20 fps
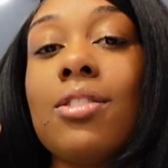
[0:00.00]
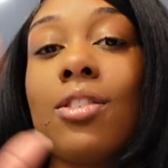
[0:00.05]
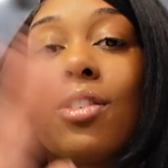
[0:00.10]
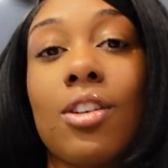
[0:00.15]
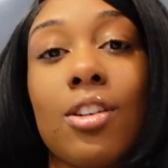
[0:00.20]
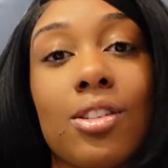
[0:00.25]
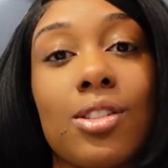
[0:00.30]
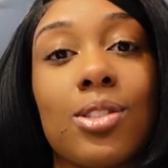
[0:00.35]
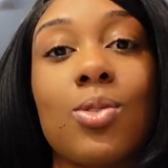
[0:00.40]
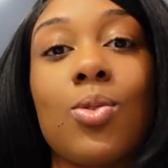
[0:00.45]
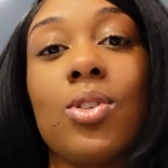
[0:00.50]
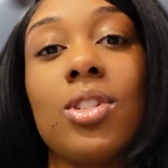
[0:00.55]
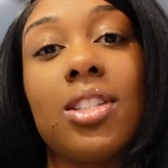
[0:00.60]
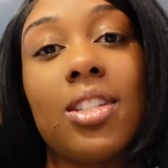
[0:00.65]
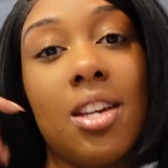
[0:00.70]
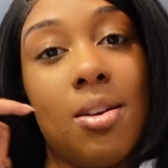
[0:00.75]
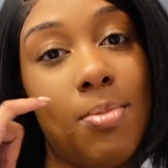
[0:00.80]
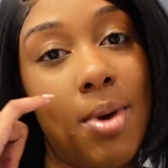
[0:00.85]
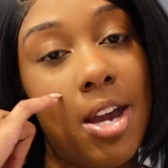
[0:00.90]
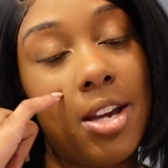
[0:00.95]
your girl is going
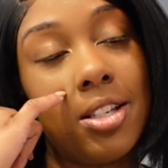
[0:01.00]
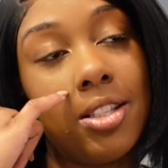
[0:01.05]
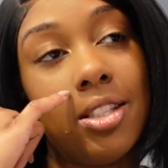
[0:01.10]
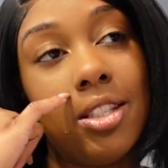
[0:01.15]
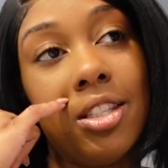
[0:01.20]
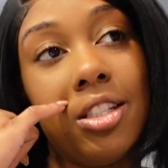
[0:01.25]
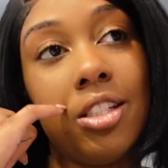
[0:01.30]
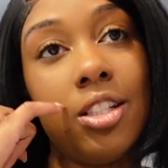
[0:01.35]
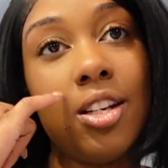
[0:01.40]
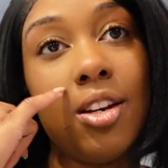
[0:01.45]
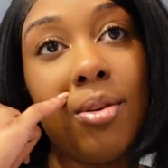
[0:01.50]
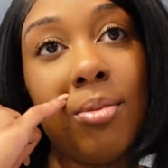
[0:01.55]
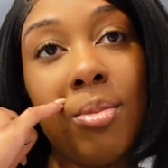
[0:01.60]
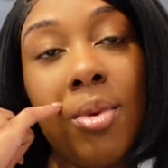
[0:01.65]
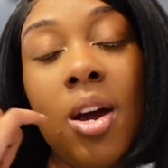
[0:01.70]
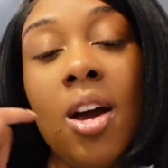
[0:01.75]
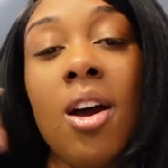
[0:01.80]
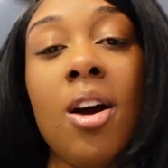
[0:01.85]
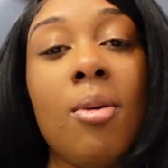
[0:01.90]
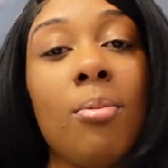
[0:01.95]
to get back into the
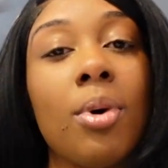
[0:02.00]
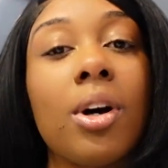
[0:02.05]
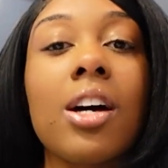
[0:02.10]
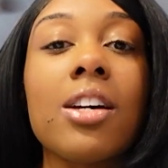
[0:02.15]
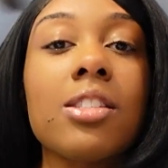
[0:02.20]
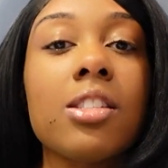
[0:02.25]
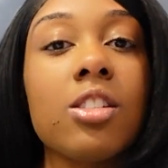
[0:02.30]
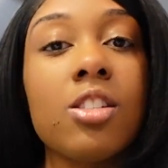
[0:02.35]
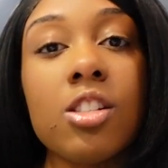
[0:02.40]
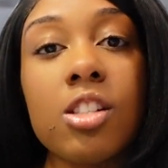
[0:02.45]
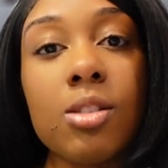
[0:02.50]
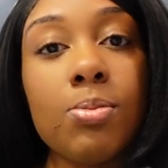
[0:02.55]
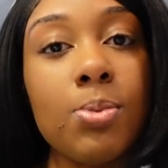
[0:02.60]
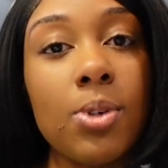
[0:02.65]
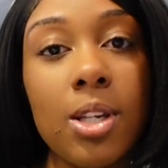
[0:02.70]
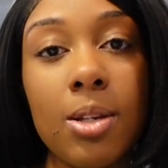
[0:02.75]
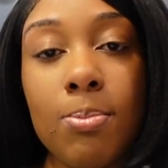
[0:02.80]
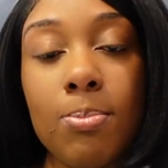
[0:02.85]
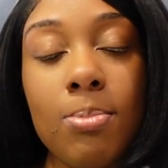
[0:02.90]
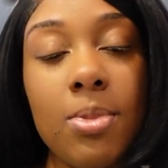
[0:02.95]
gym because it's just
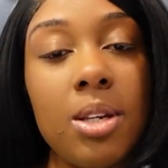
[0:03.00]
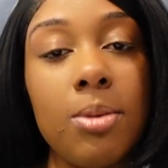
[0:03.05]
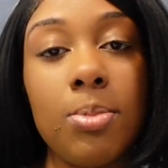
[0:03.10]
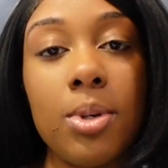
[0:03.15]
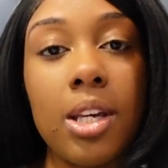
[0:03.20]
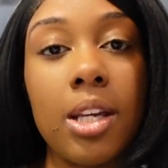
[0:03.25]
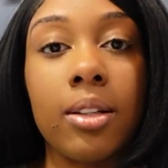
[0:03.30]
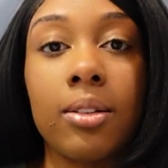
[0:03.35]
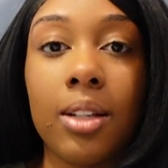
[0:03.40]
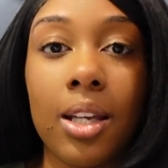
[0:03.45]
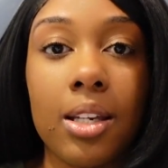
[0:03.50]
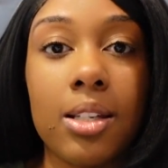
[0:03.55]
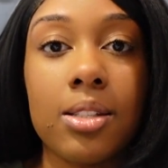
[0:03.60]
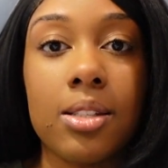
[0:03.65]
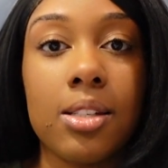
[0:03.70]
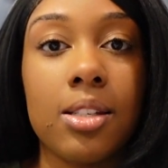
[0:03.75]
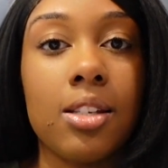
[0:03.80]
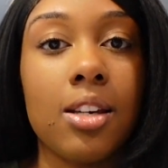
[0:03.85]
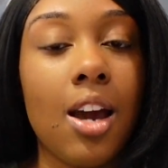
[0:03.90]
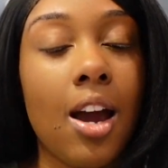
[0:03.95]
me being
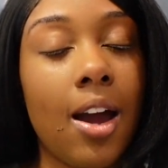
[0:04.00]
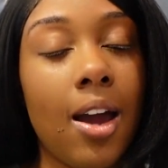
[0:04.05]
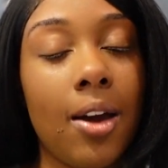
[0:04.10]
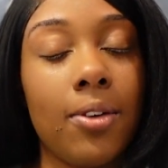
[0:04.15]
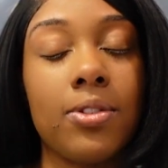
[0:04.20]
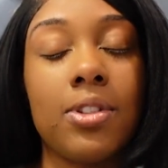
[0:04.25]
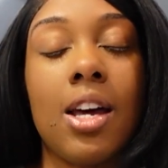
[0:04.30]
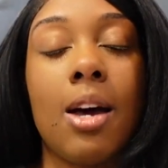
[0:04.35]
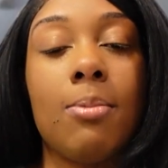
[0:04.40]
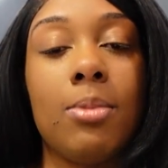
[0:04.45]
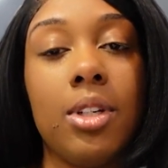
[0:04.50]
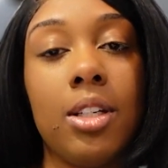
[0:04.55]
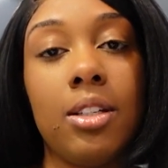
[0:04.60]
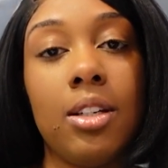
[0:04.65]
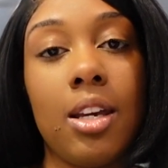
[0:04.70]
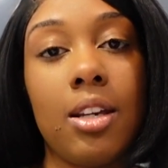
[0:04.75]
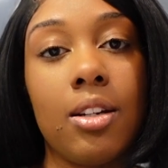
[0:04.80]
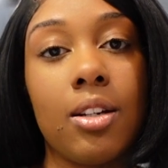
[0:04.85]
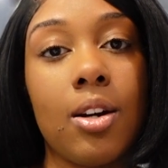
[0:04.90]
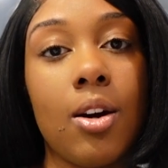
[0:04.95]
lazy. I have time in the
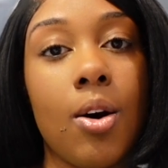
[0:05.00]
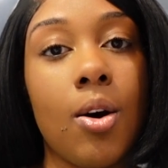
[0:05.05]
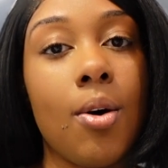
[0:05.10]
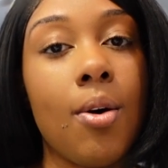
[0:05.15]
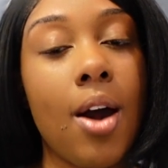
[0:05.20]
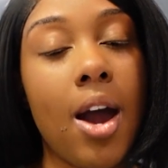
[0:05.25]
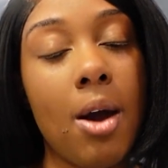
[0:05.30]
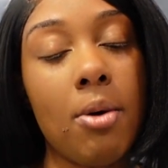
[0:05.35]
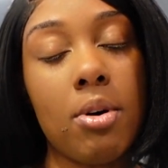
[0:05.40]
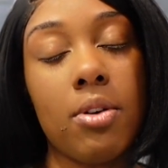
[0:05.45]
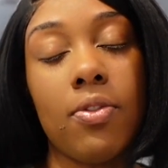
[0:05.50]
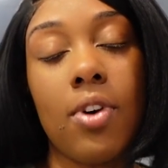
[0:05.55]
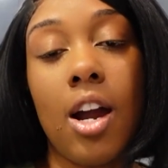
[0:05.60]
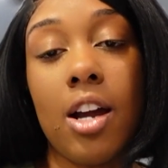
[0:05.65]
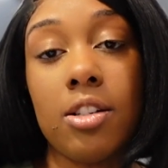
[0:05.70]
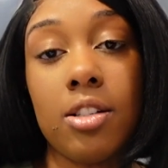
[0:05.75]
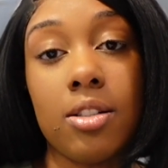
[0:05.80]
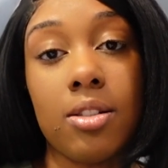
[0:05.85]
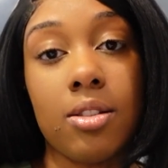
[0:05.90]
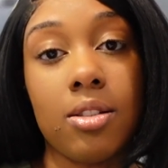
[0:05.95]
day to go, however
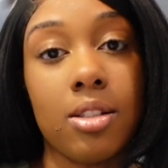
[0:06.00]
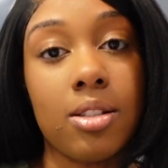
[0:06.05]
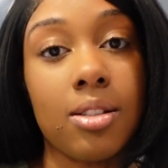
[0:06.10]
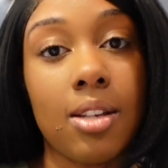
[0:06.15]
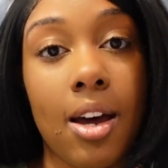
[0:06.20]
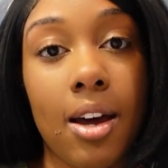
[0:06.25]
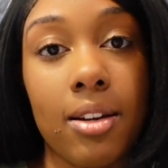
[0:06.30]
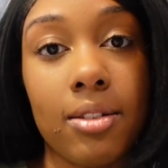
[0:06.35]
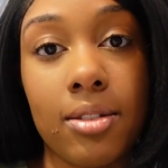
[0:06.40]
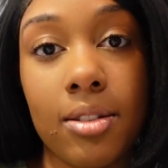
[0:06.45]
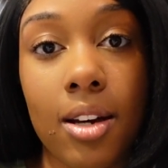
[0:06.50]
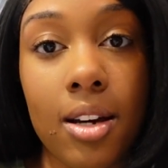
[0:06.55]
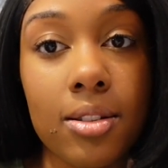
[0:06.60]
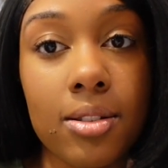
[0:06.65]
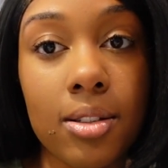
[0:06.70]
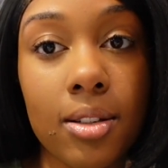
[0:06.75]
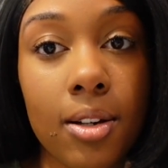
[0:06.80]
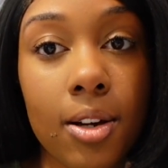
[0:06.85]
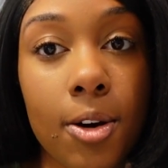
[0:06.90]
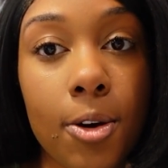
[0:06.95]
I just decide
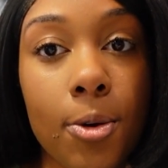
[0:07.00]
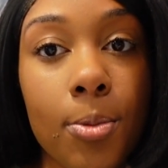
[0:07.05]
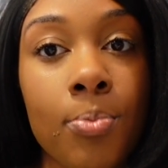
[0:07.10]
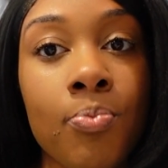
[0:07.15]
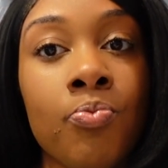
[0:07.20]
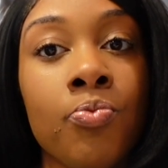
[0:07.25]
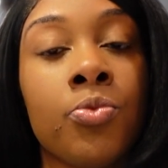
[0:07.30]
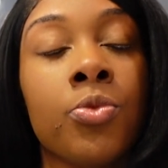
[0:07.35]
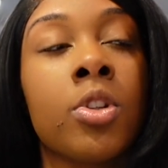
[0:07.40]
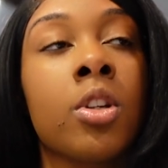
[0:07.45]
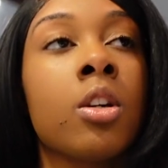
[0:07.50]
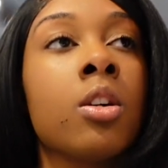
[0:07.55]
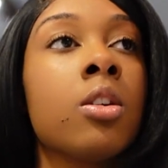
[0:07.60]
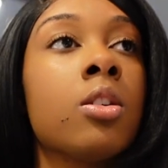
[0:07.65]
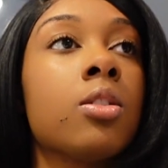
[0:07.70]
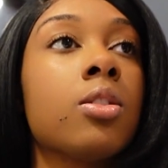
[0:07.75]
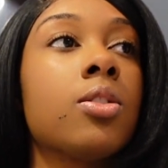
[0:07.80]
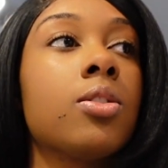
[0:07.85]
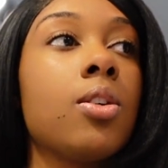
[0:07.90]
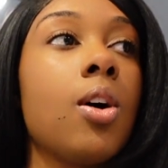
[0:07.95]
not to go.
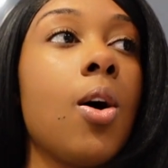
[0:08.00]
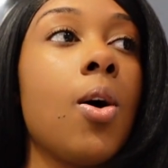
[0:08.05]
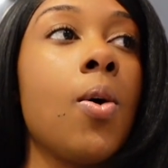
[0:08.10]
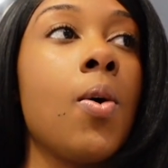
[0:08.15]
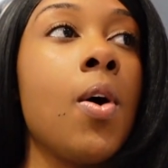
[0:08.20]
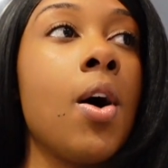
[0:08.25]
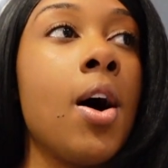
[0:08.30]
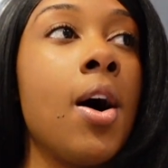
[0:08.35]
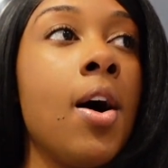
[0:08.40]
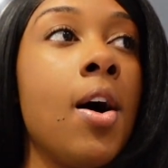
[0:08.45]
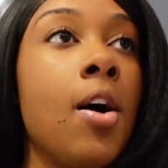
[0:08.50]
So